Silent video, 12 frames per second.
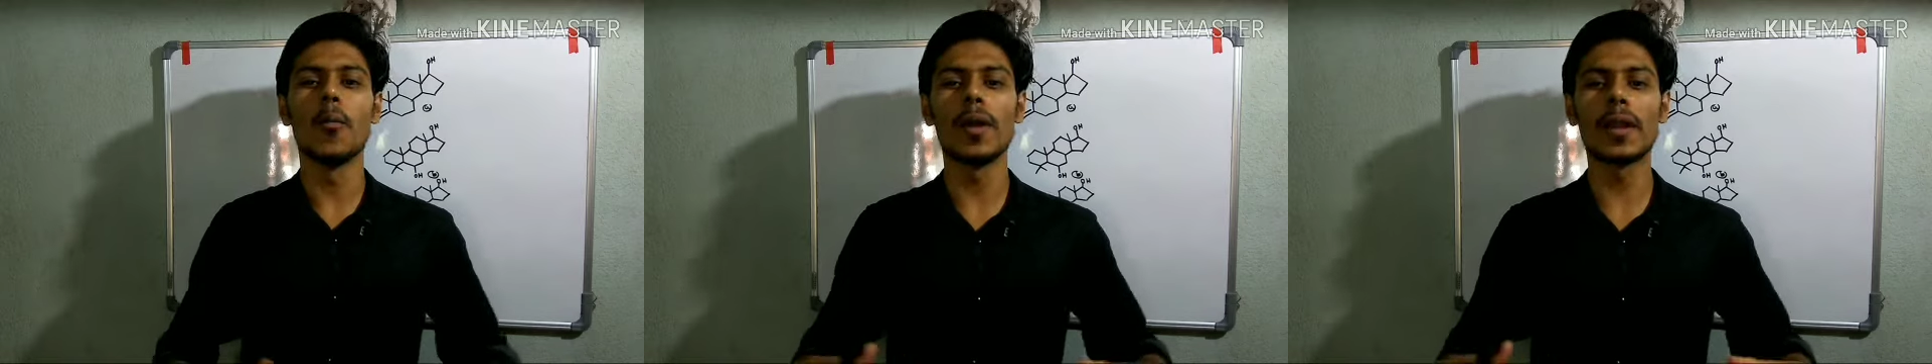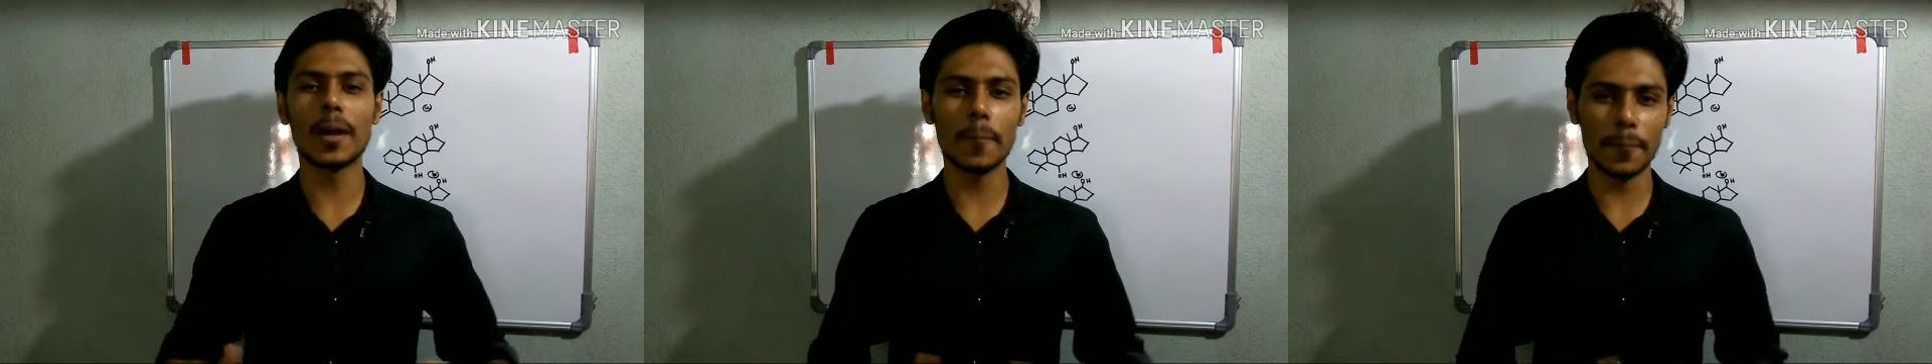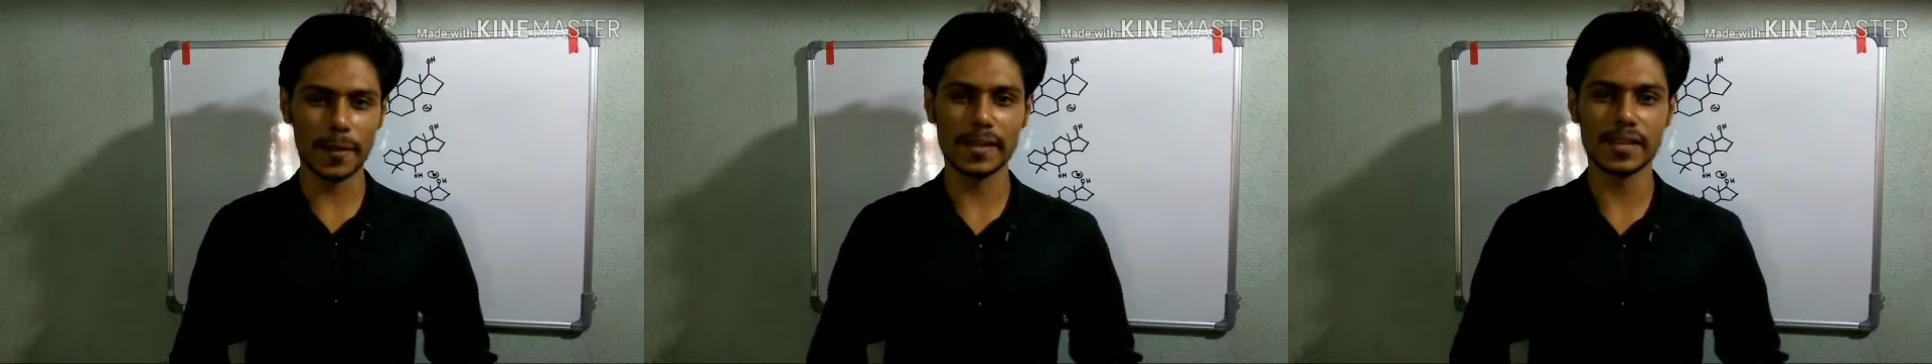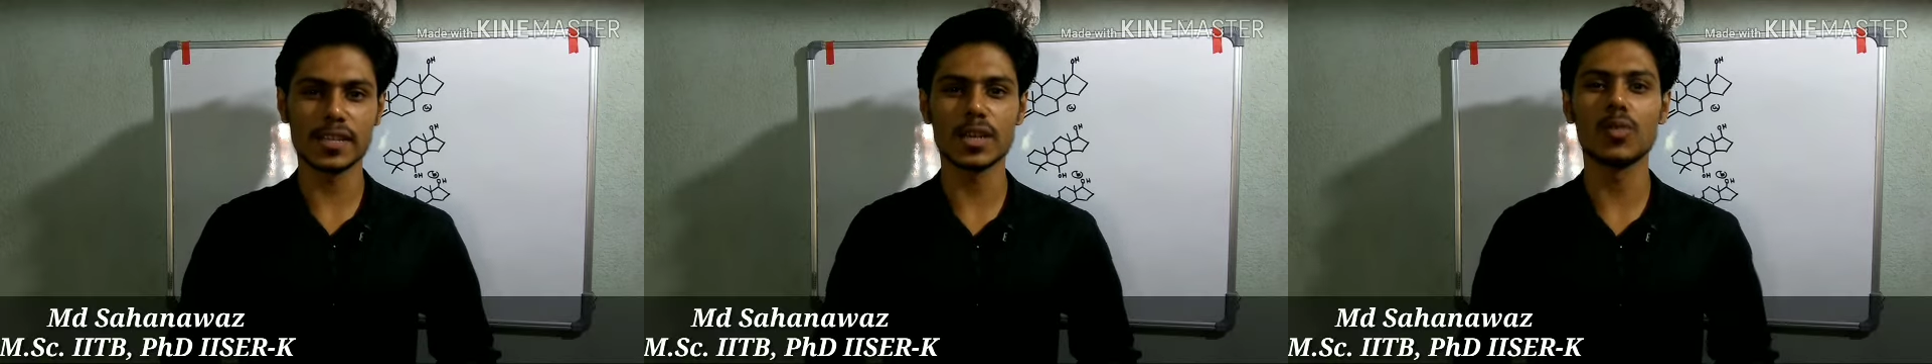Welcome
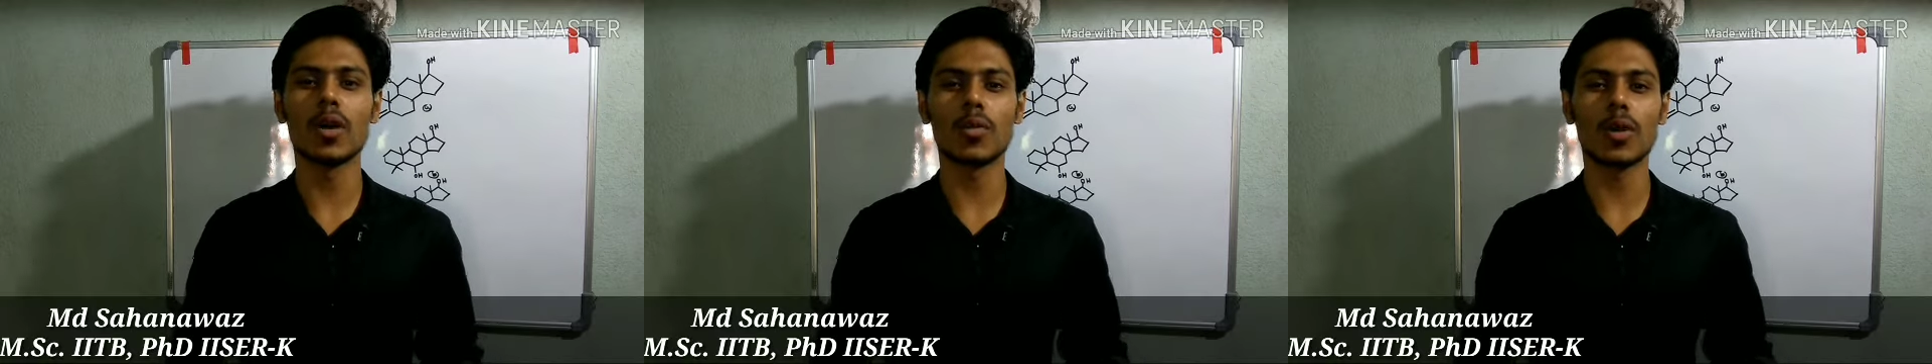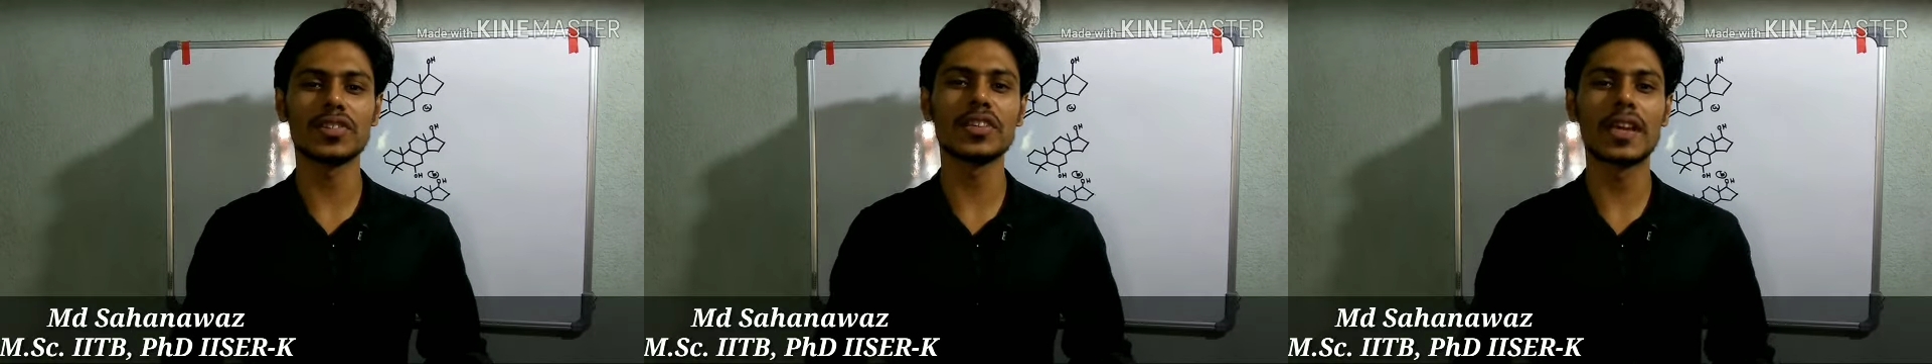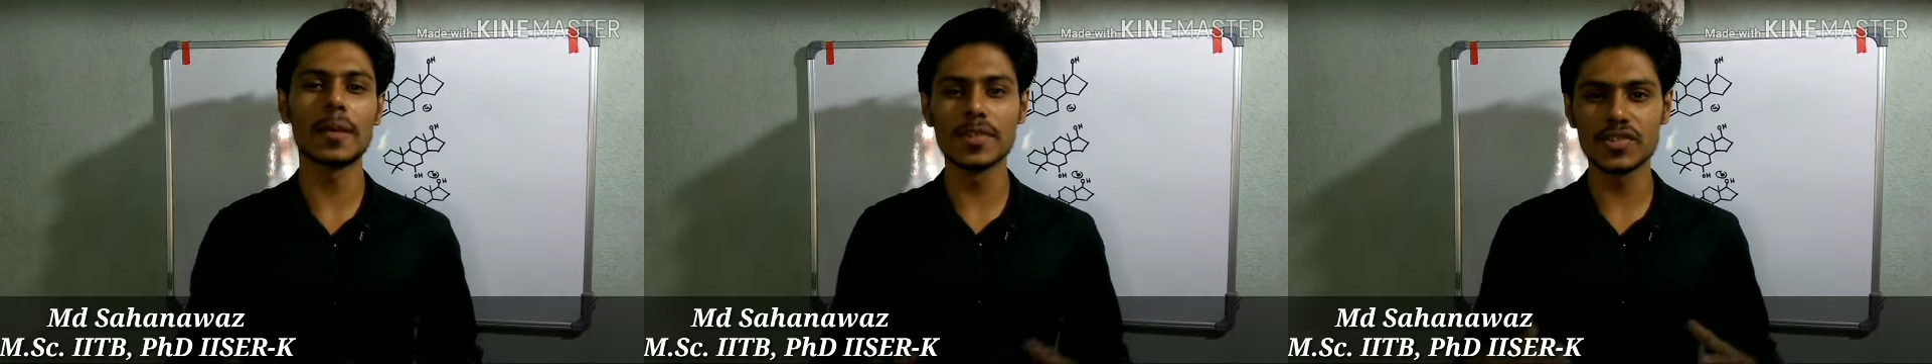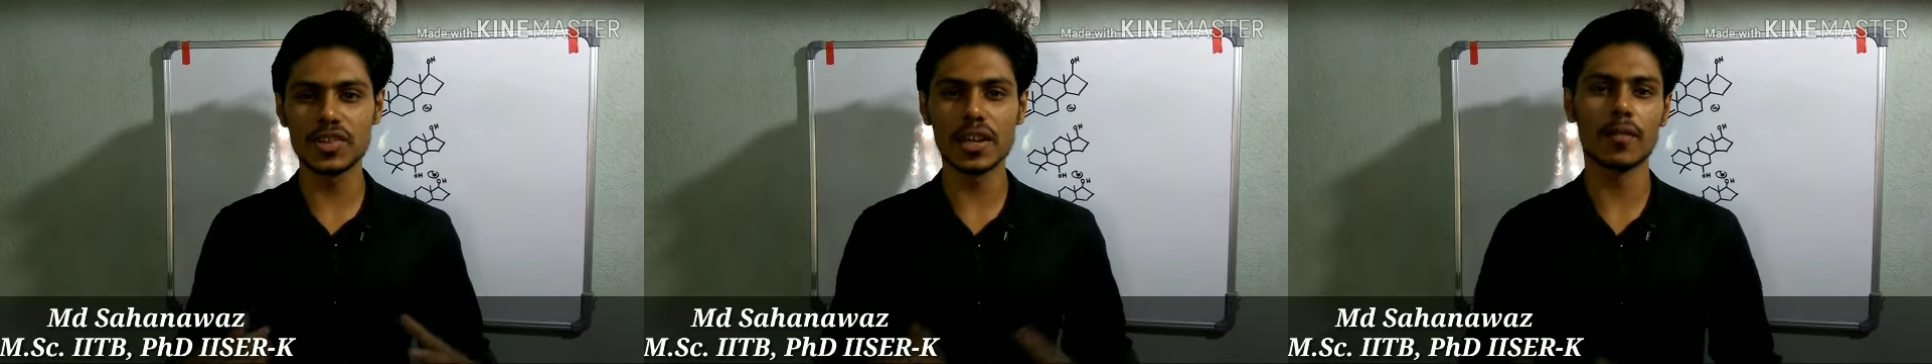friends, you are watching
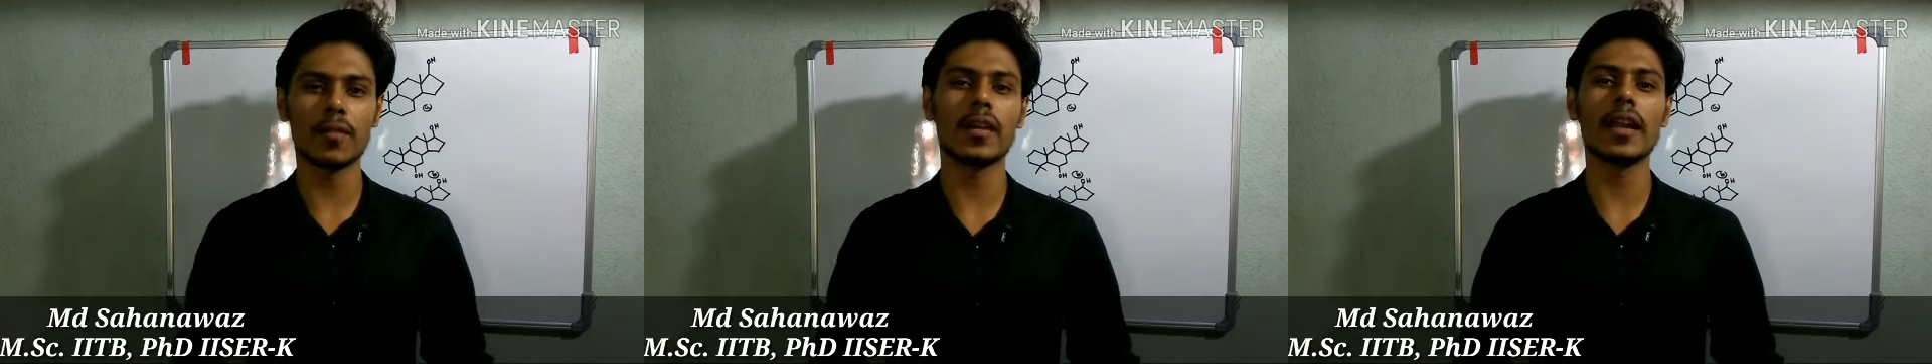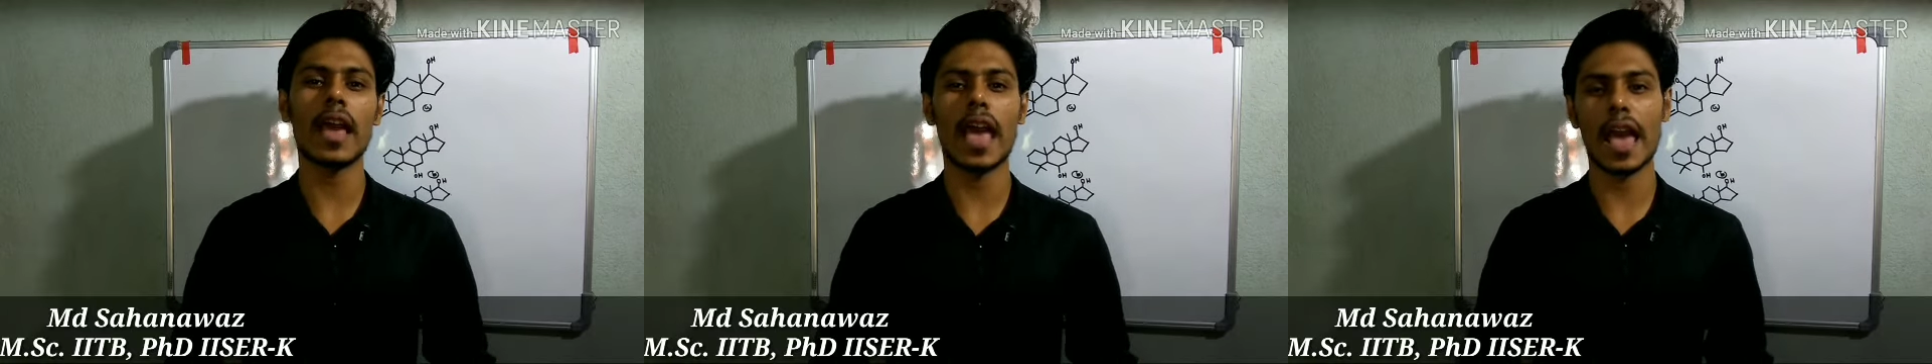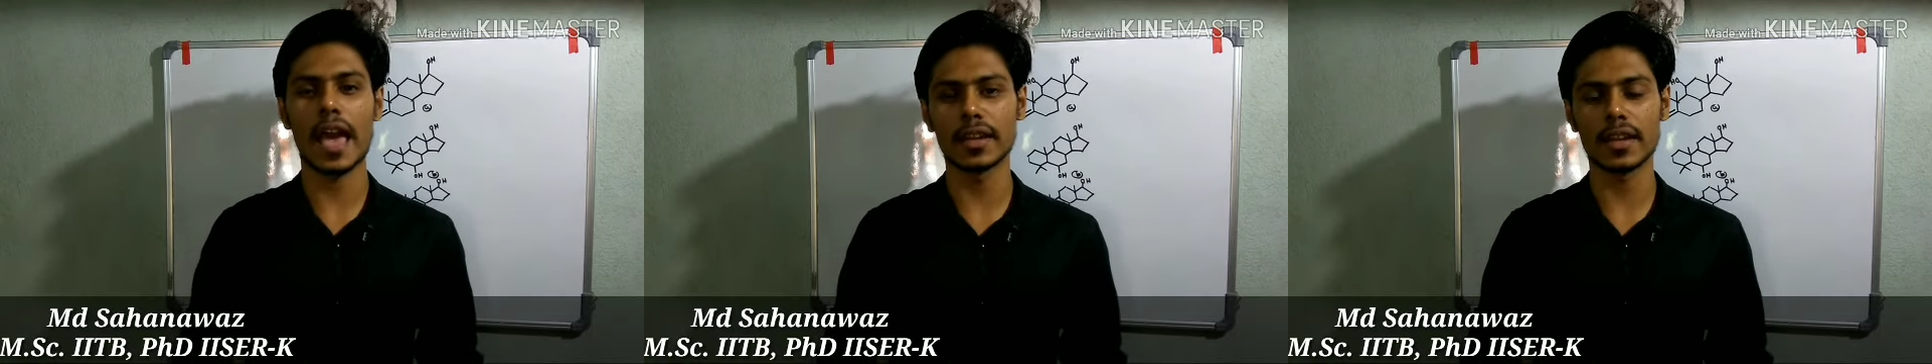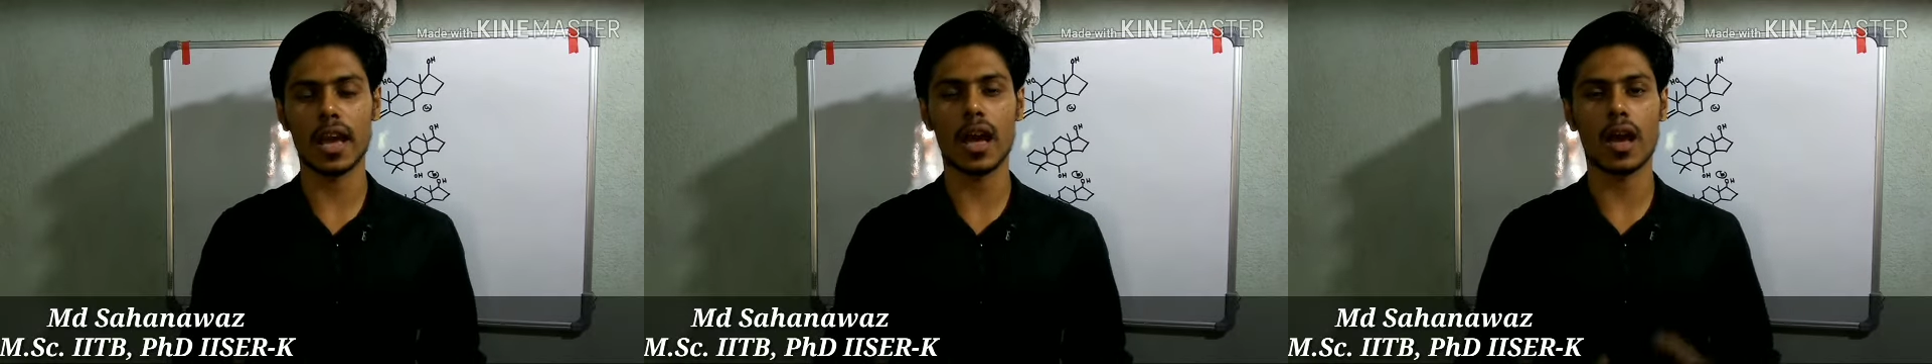Chemistry Lover and